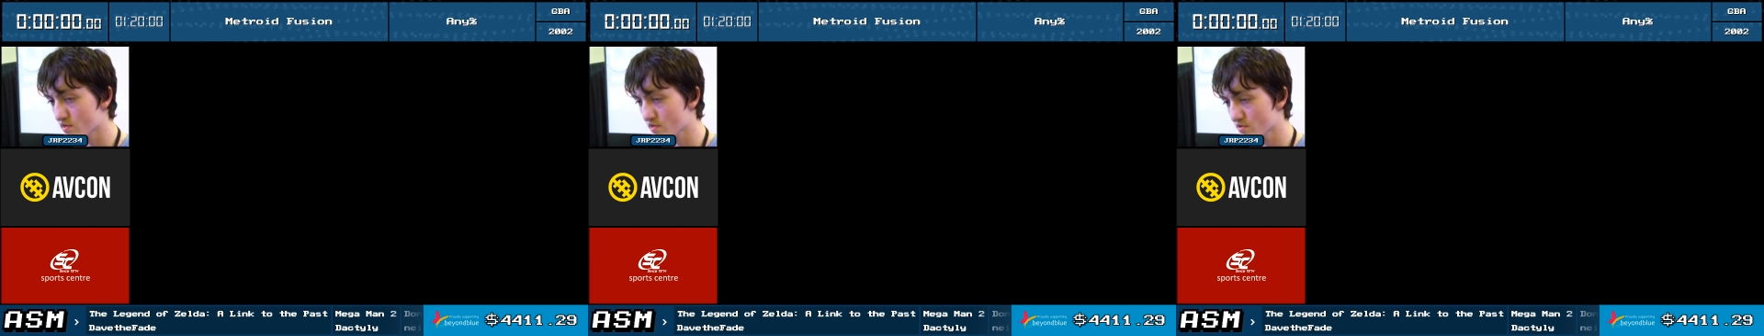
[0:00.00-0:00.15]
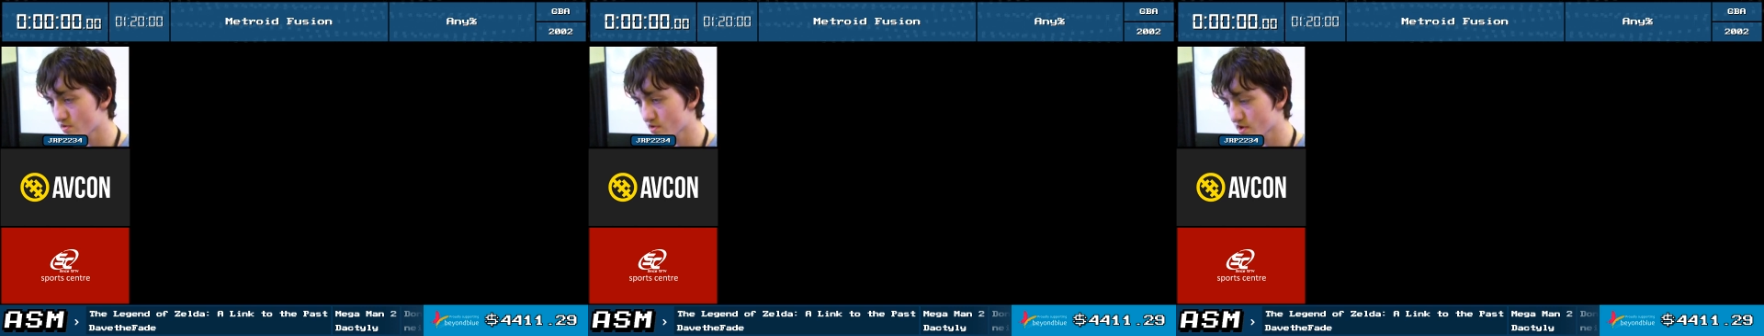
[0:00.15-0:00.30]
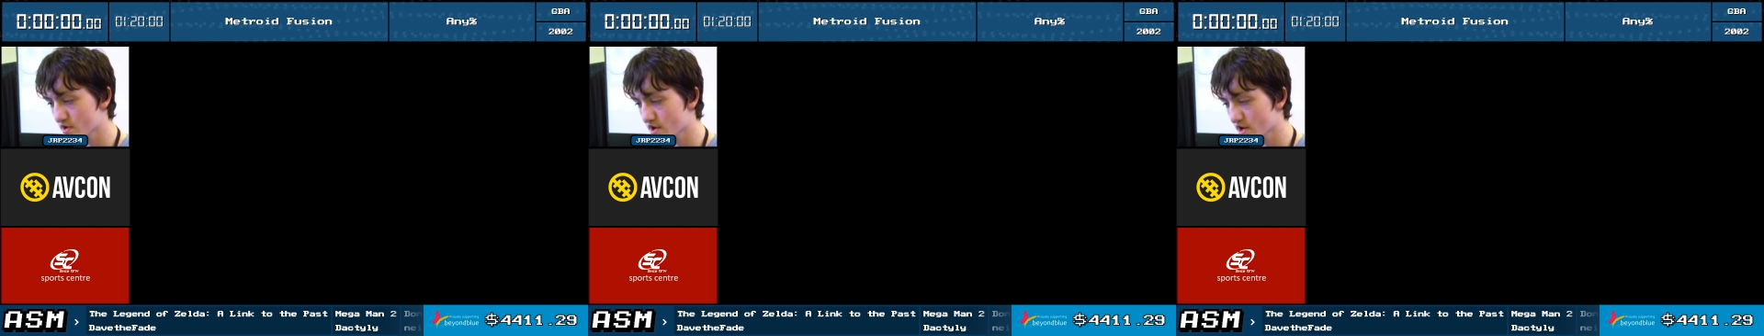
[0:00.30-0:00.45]
the
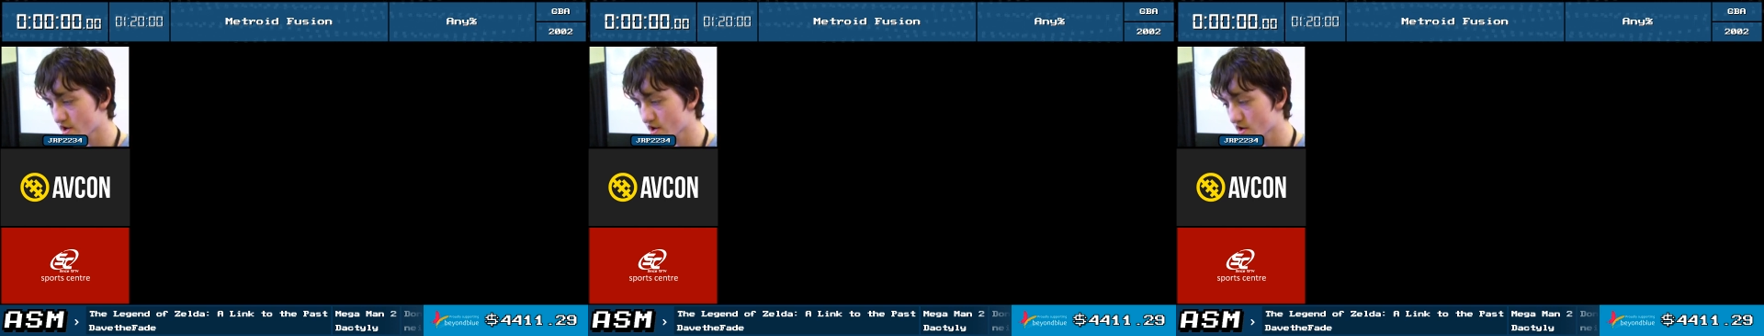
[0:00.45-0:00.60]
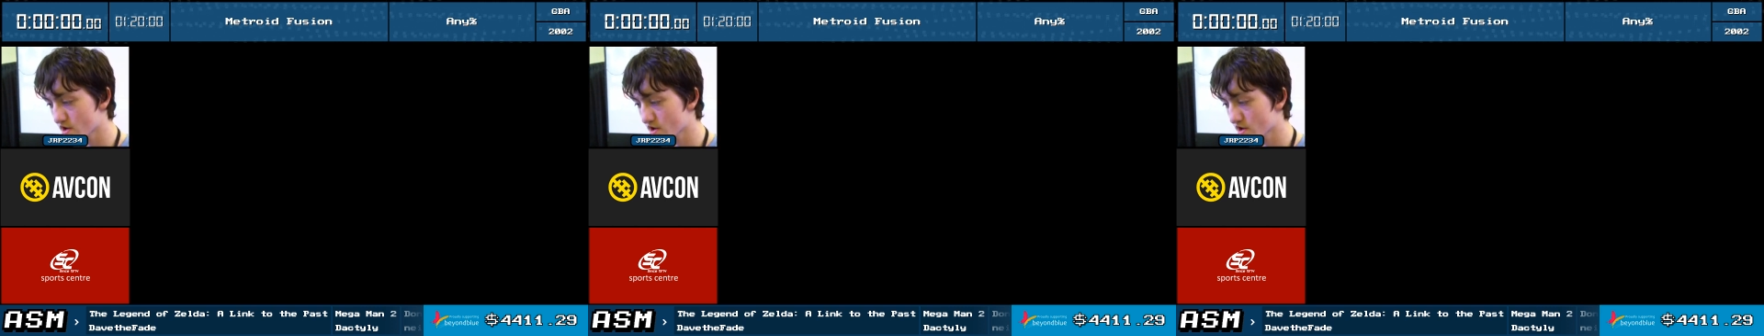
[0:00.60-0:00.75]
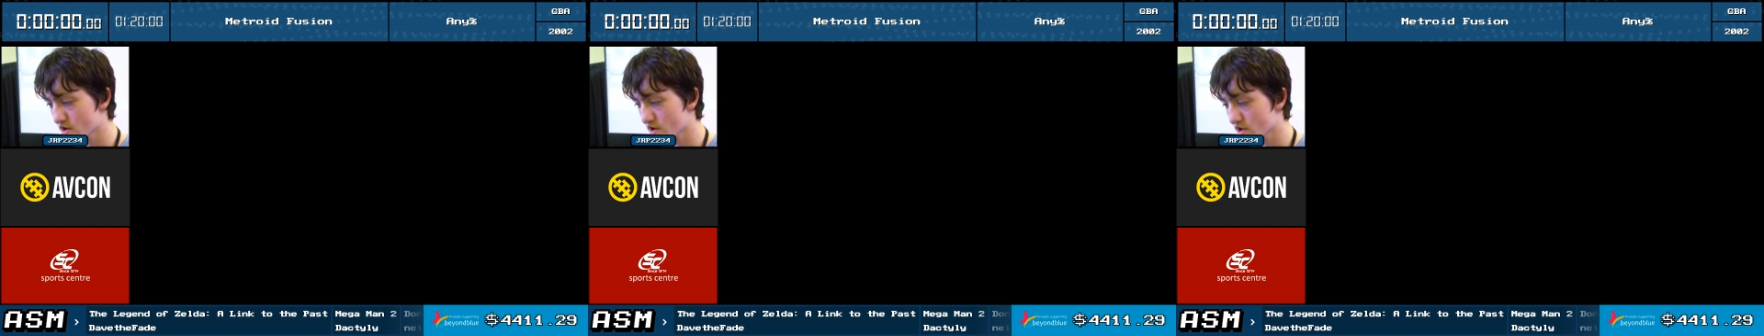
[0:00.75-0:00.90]

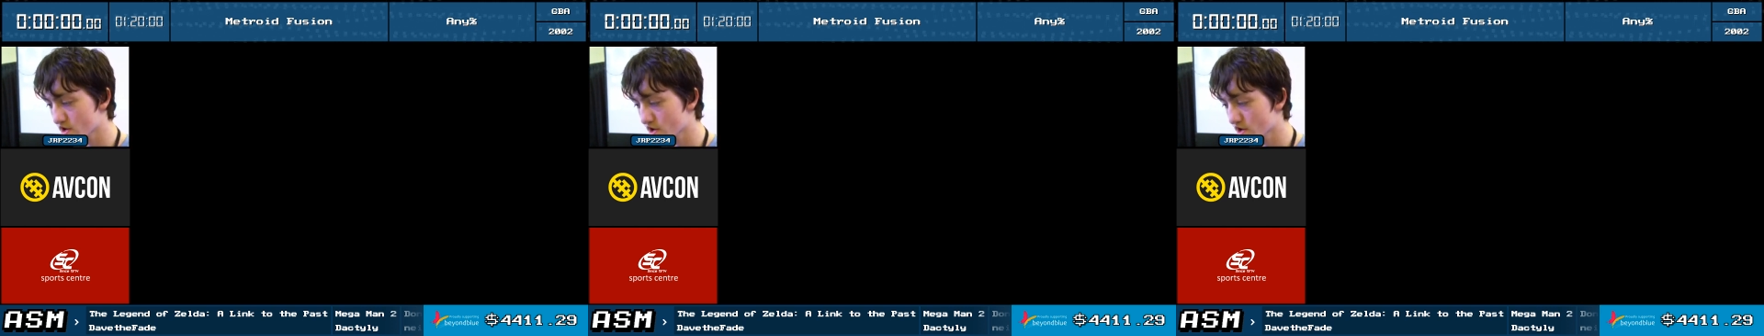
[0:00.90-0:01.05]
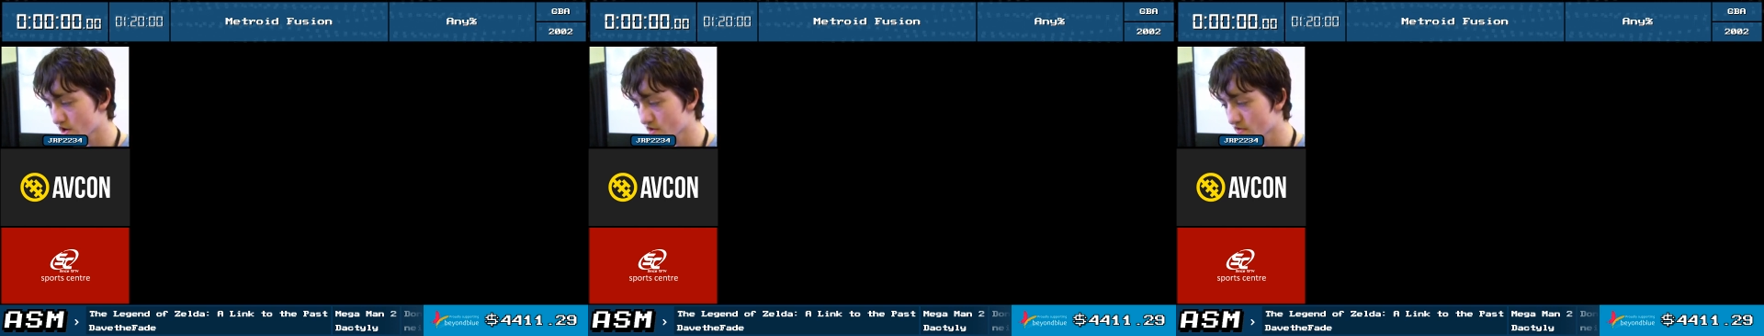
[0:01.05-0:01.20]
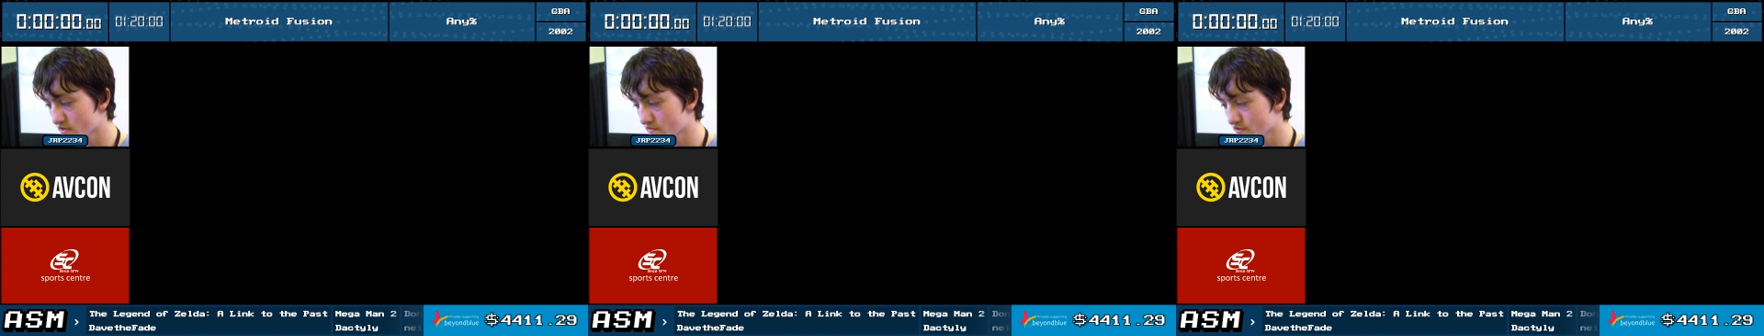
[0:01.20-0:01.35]
count
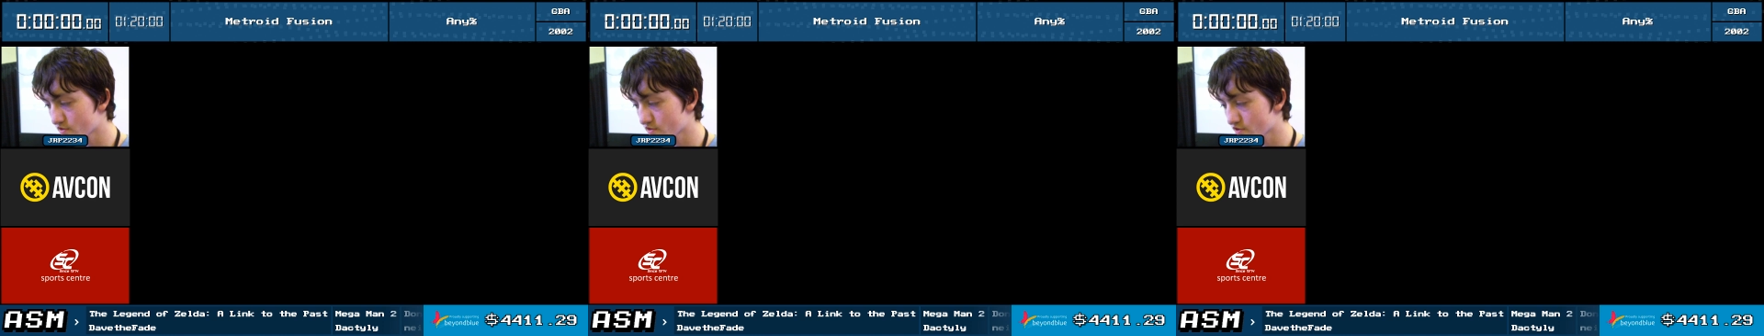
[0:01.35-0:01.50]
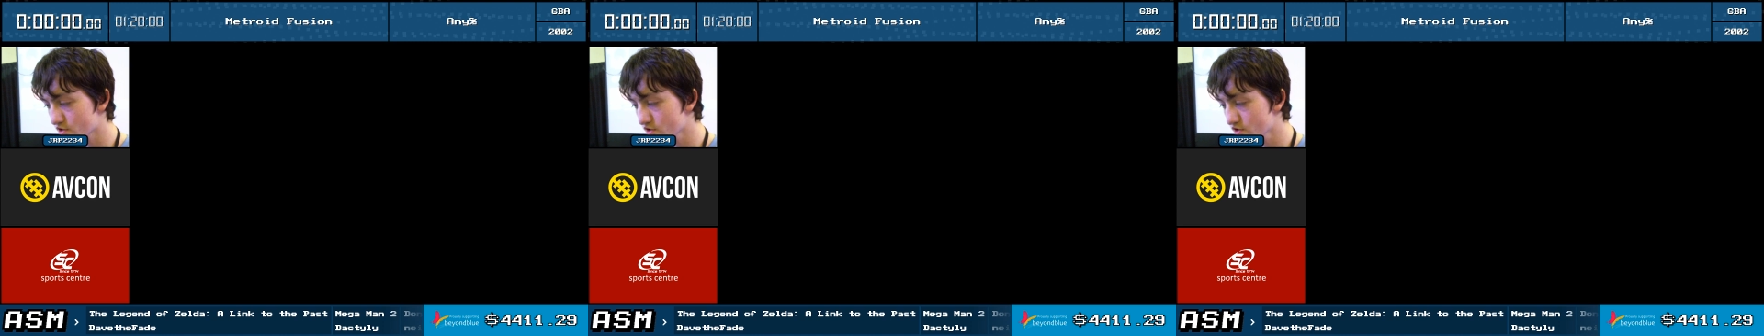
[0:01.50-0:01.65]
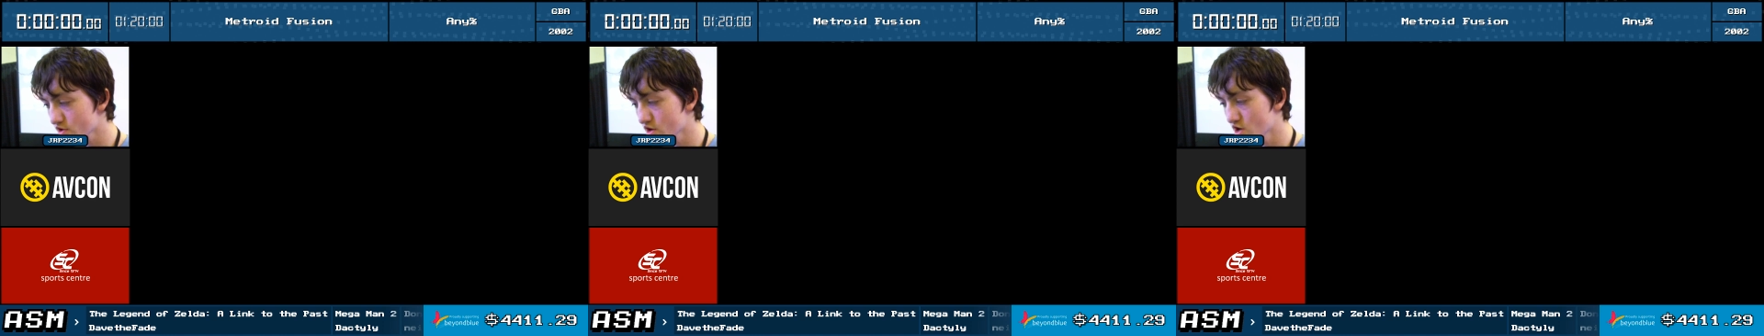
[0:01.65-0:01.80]
of 3.